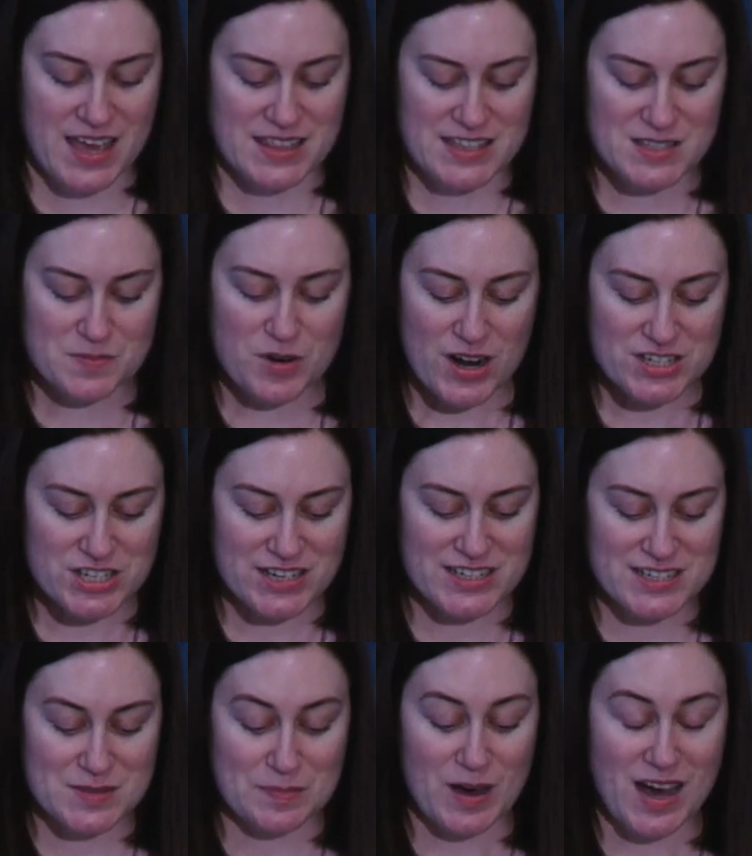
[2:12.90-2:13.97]
This
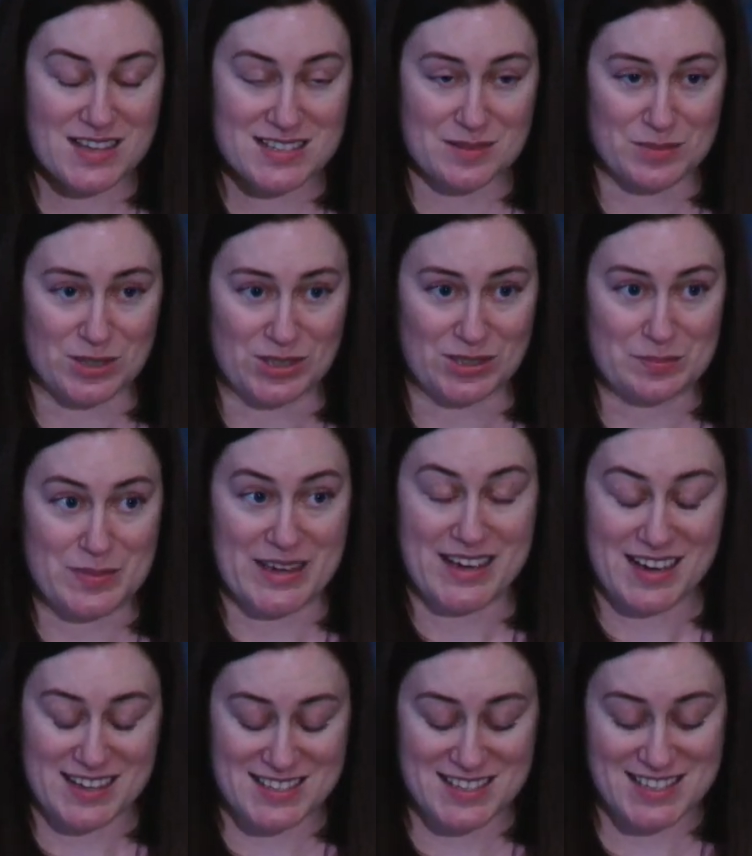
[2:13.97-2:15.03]
project is possible
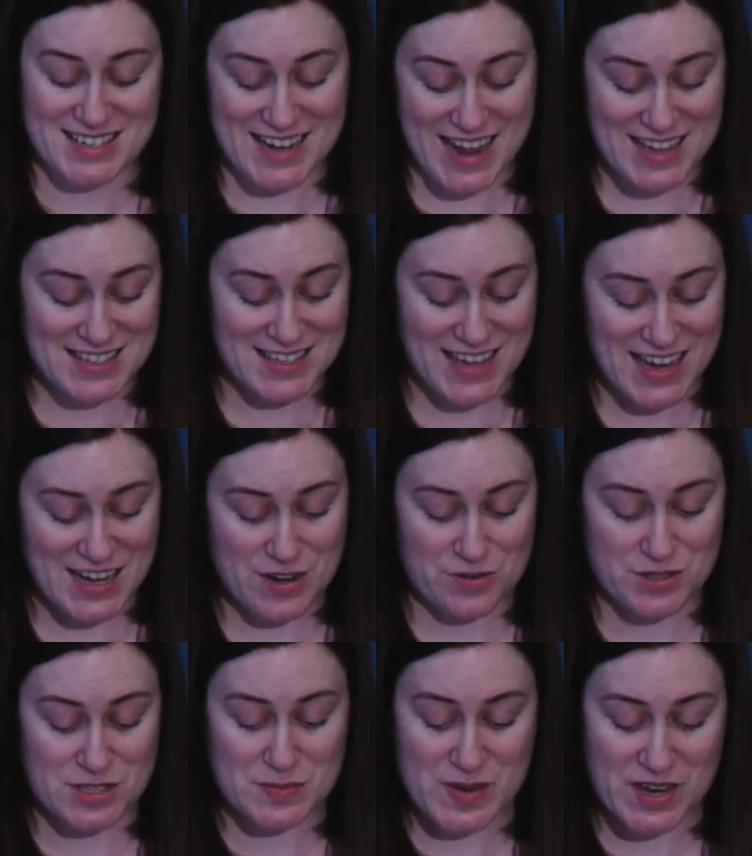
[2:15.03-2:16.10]
because today's
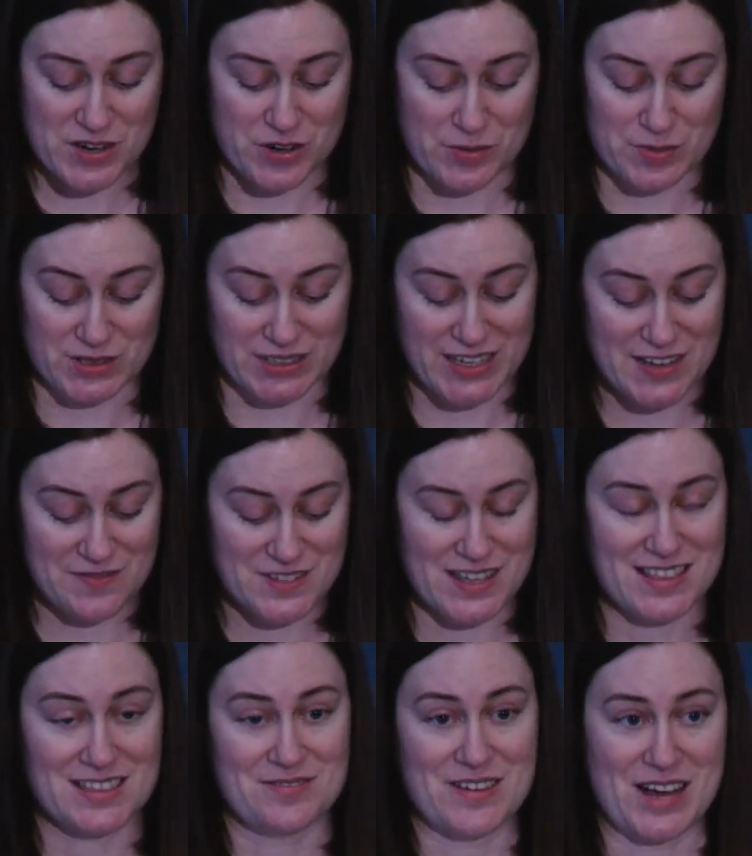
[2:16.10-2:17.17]
keynote speaker believes
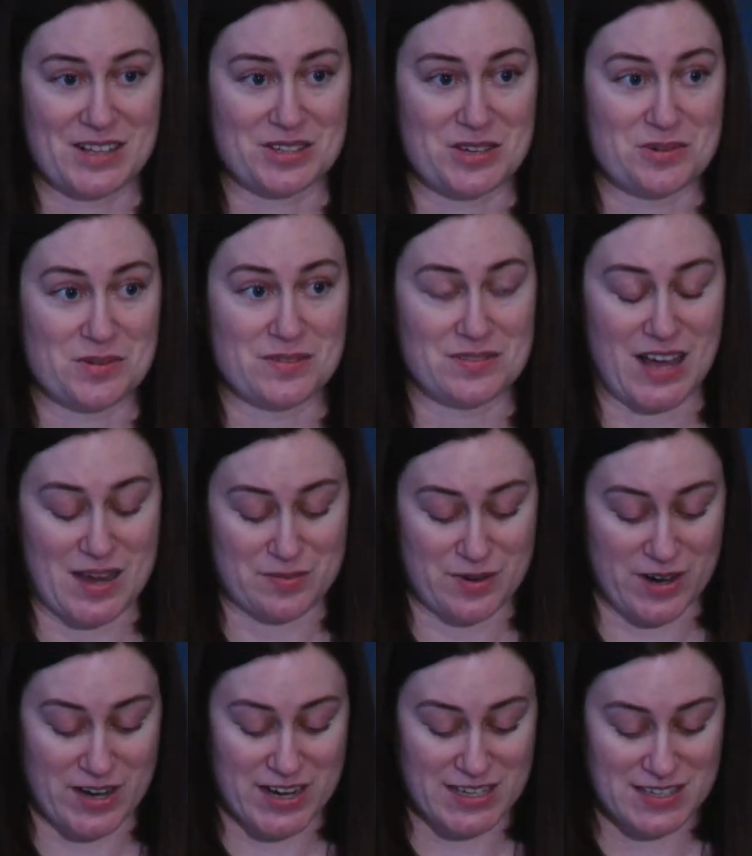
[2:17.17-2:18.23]
in the value of
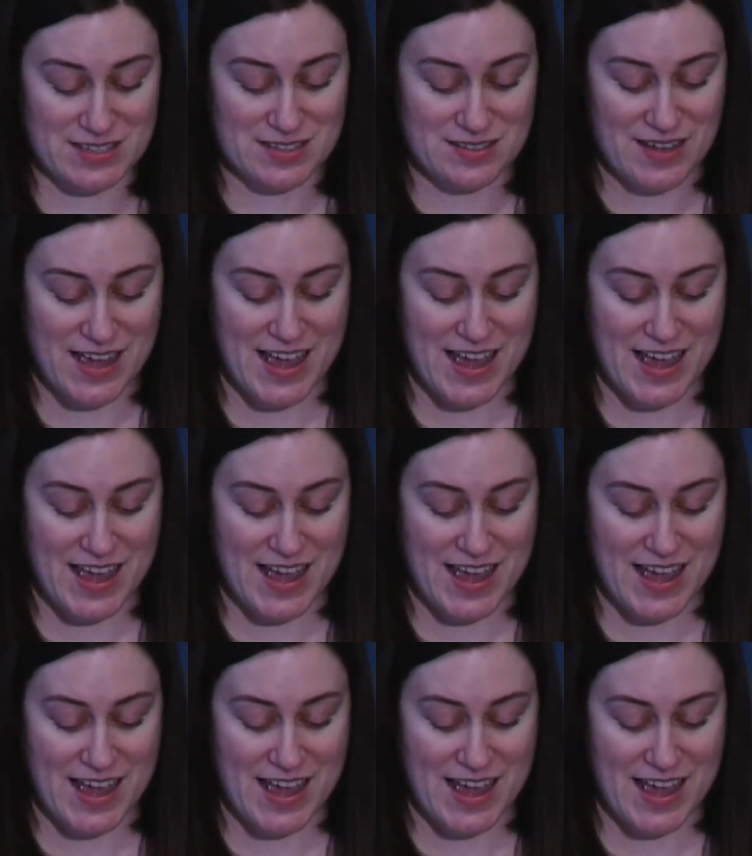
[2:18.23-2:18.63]
libraries.